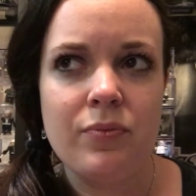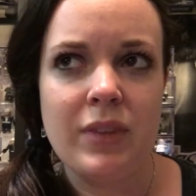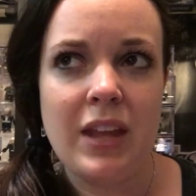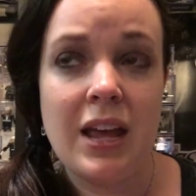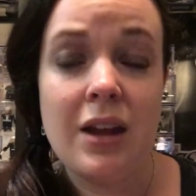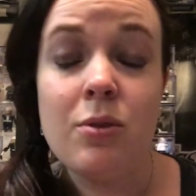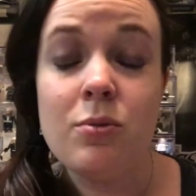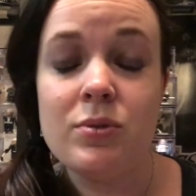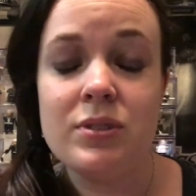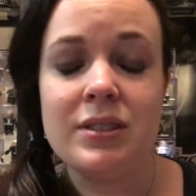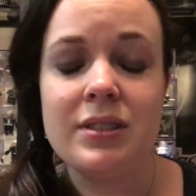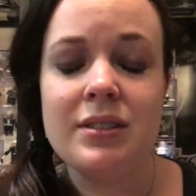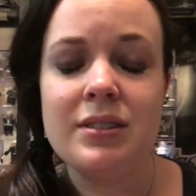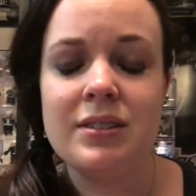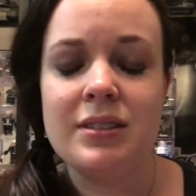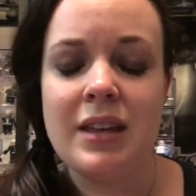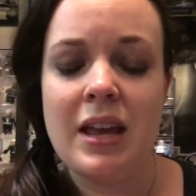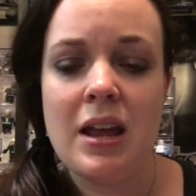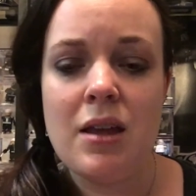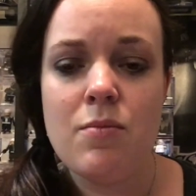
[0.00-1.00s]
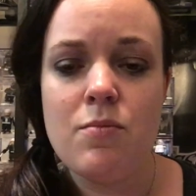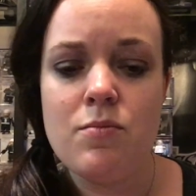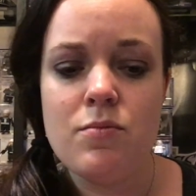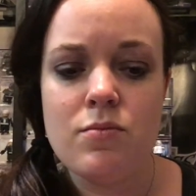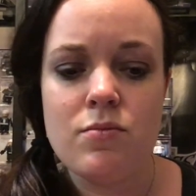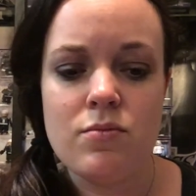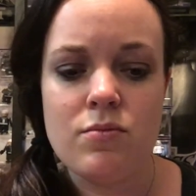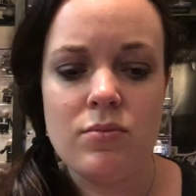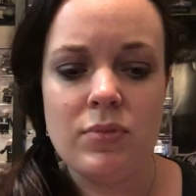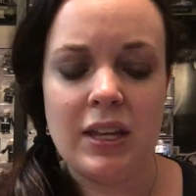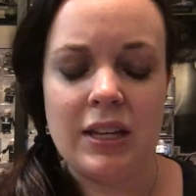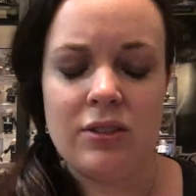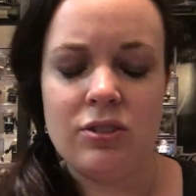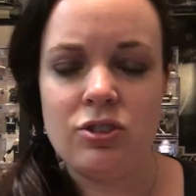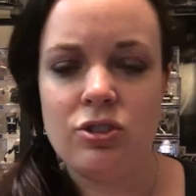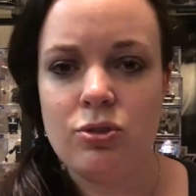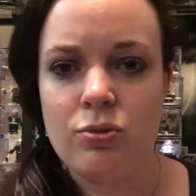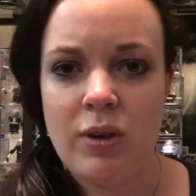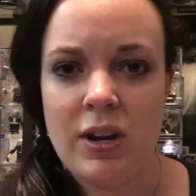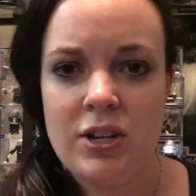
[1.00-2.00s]
and it was the same like
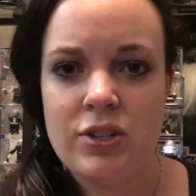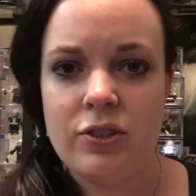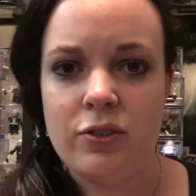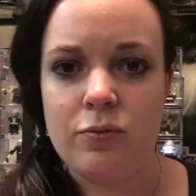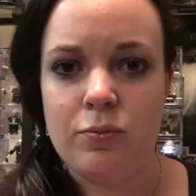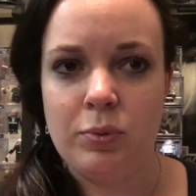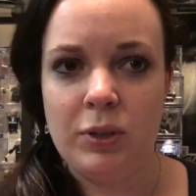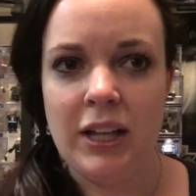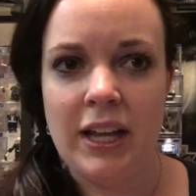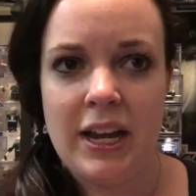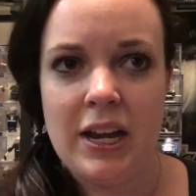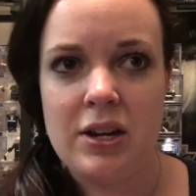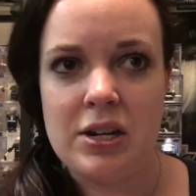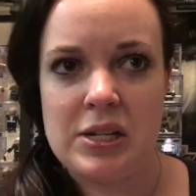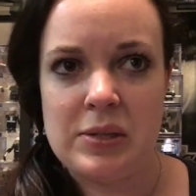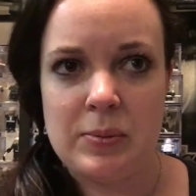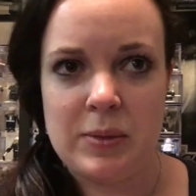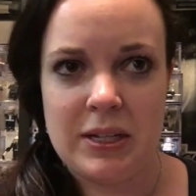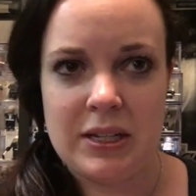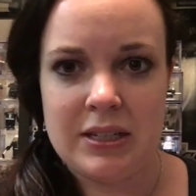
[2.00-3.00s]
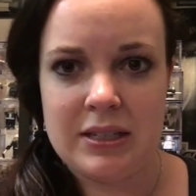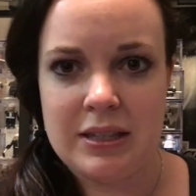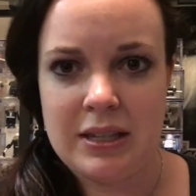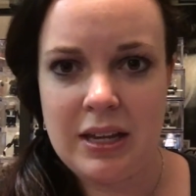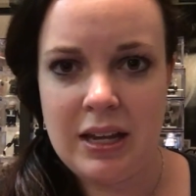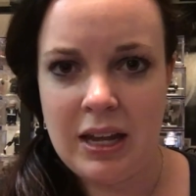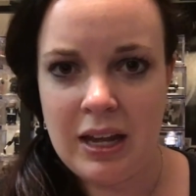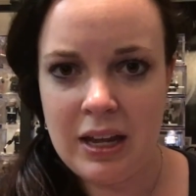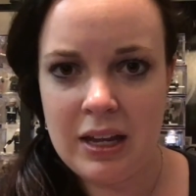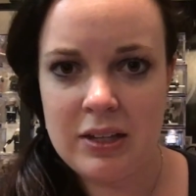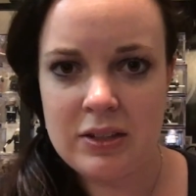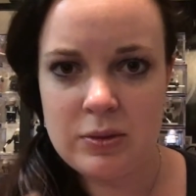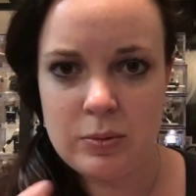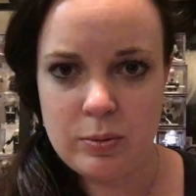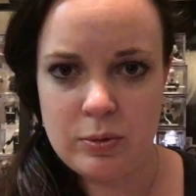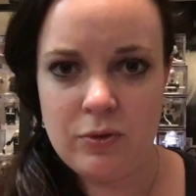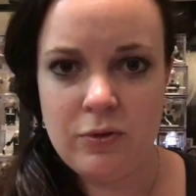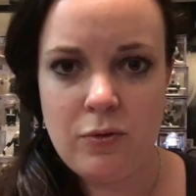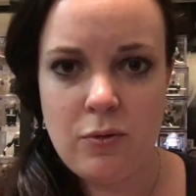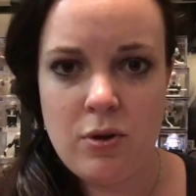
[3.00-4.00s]
stretch of players because the Kings
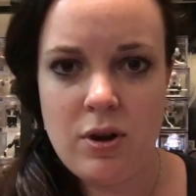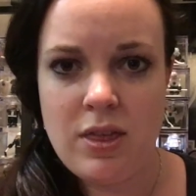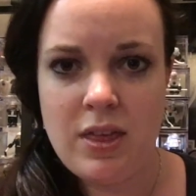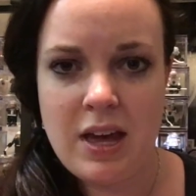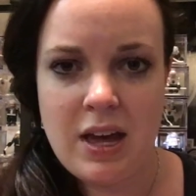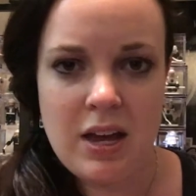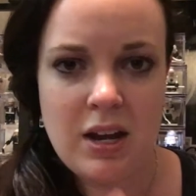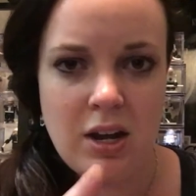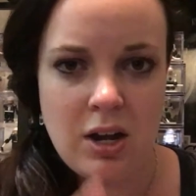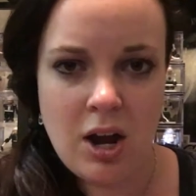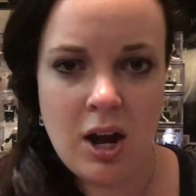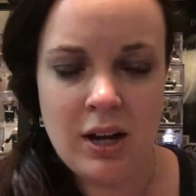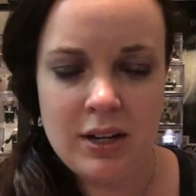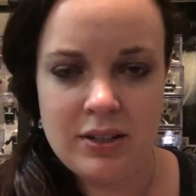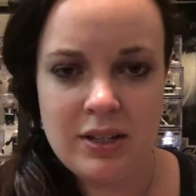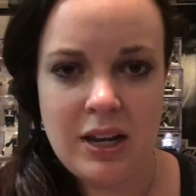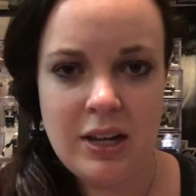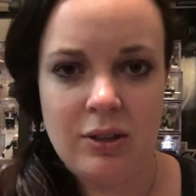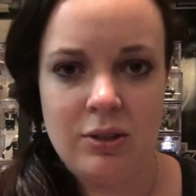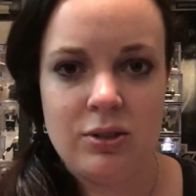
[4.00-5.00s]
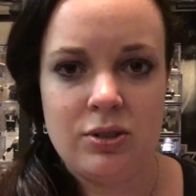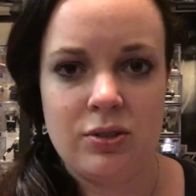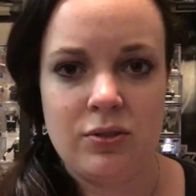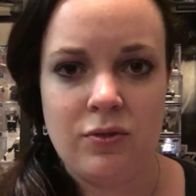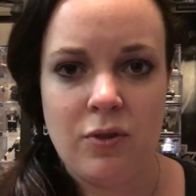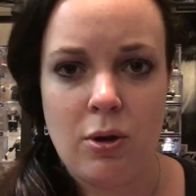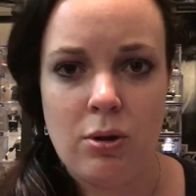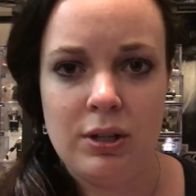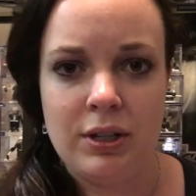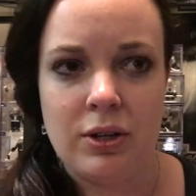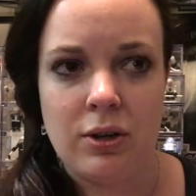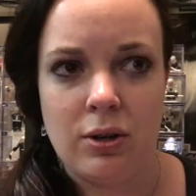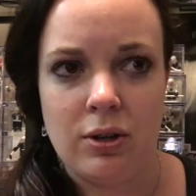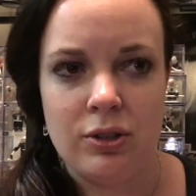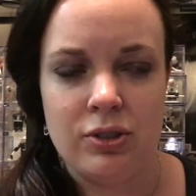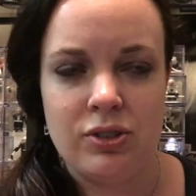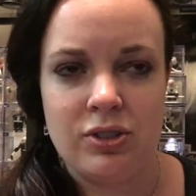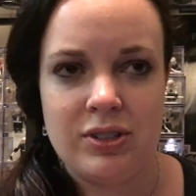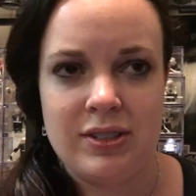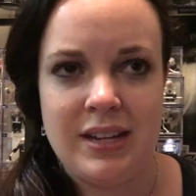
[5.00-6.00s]
before that not Tyler Toffoli goal
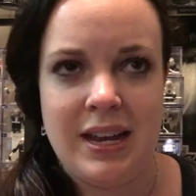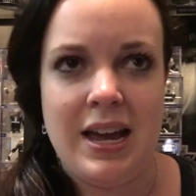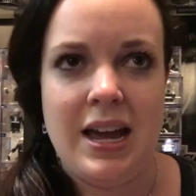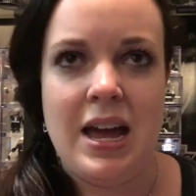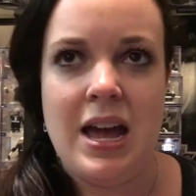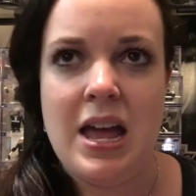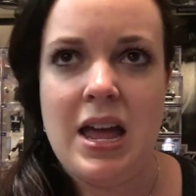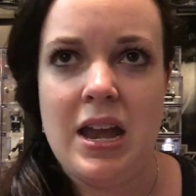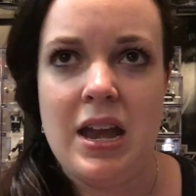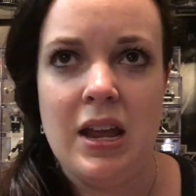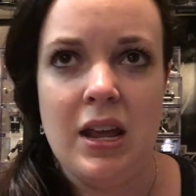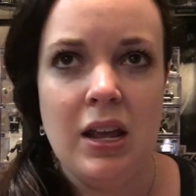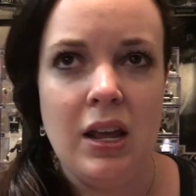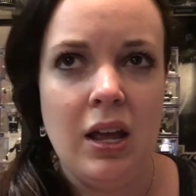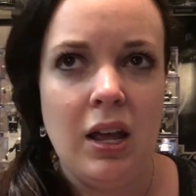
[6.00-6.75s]
just had,